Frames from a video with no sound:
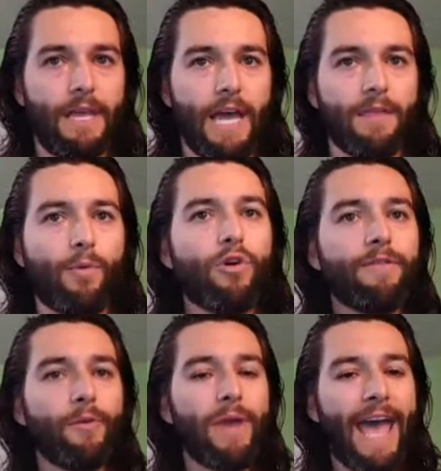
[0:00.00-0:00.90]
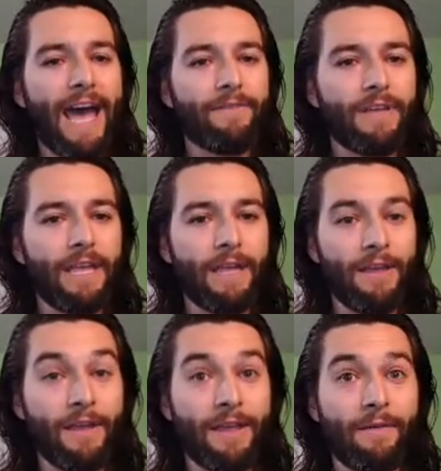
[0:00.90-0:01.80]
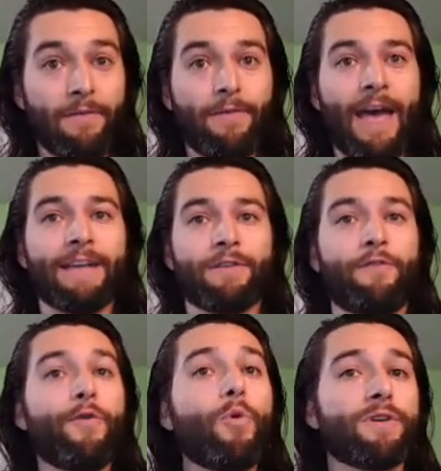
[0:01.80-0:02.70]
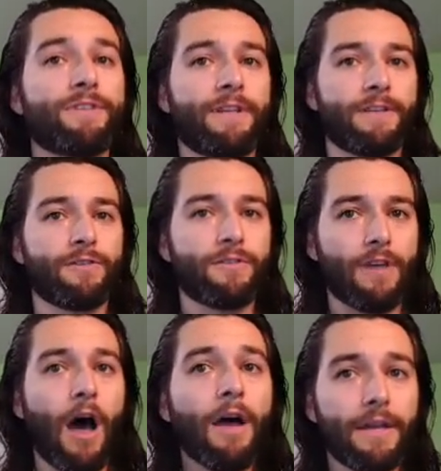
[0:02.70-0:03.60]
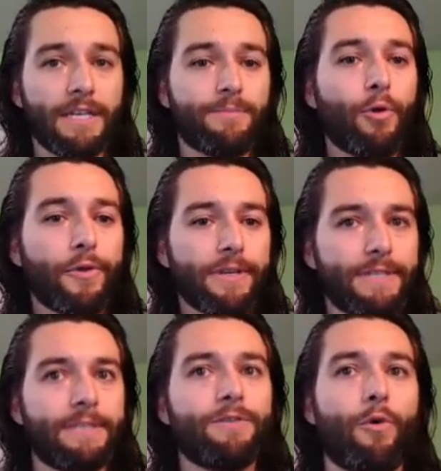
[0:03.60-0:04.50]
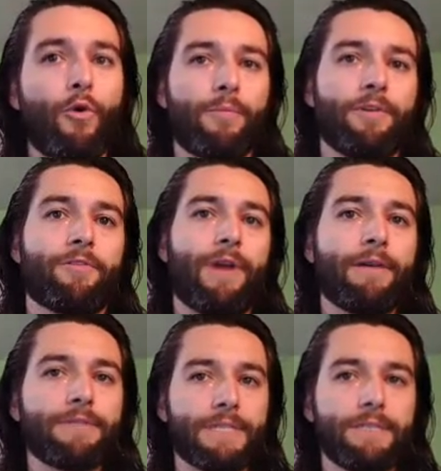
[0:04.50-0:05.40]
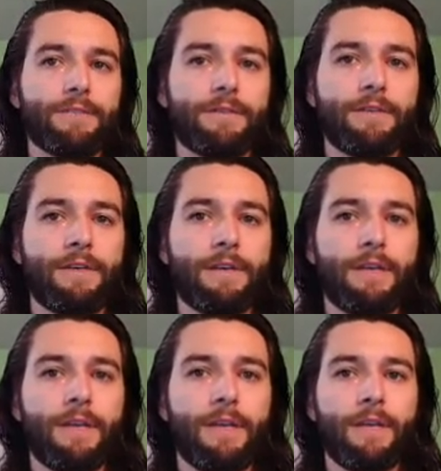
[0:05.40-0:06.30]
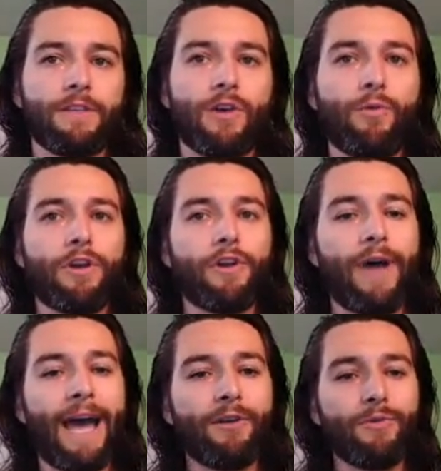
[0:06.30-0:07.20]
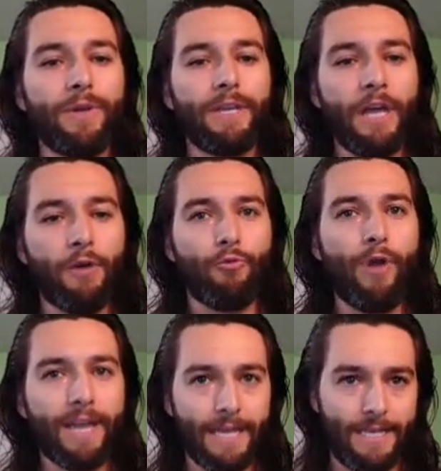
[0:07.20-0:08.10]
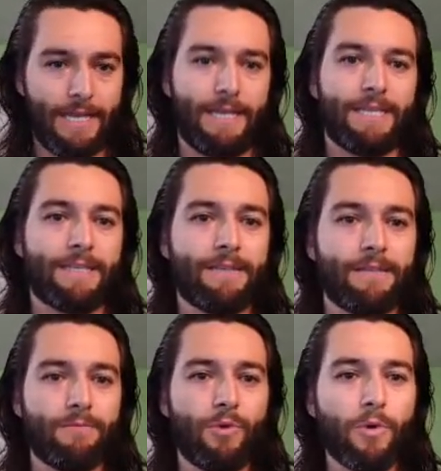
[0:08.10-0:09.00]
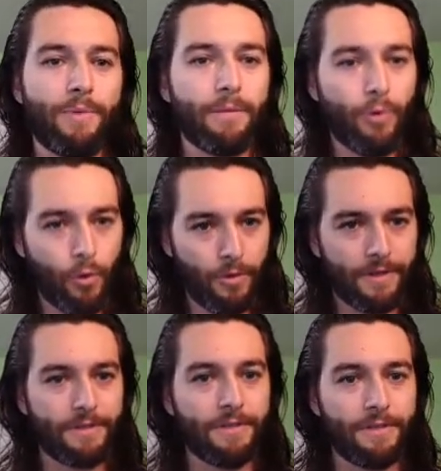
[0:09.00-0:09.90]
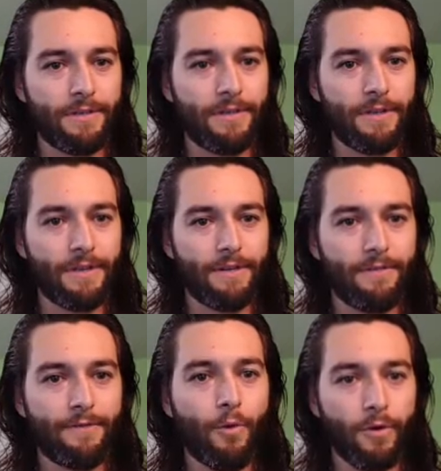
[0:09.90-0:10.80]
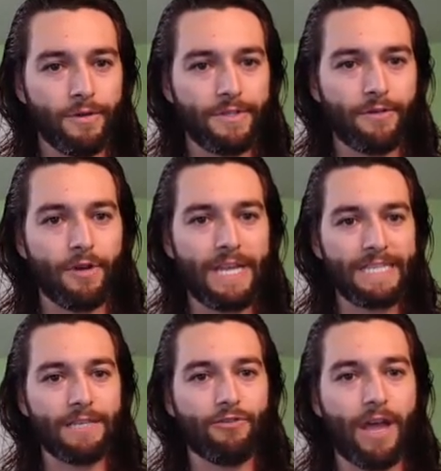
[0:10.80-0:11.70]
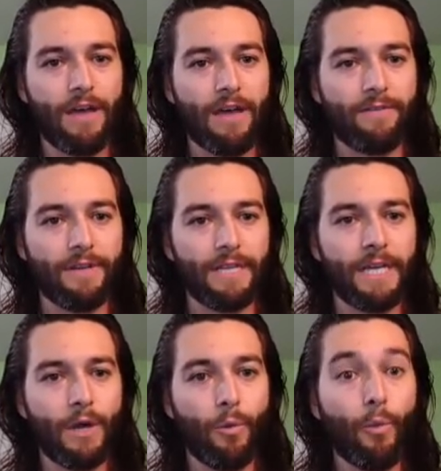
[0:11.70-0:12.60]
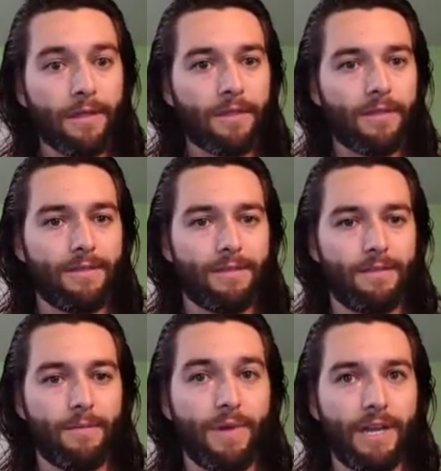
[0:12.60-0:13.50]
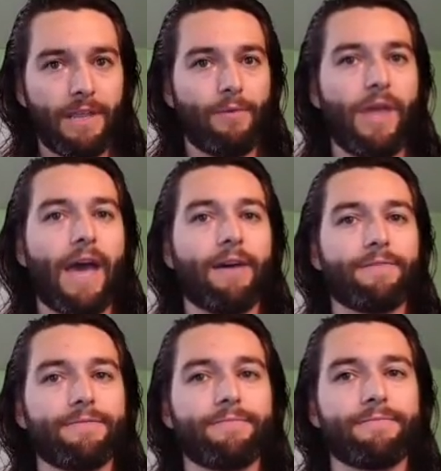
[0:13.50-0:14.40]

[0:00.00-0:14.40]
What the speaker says: And the more of it we have, it has a force that exerts on us, pulling us into orbit around it. So I want to know, how do we recognize when we're being pulled into force or into gravity with the money that we have,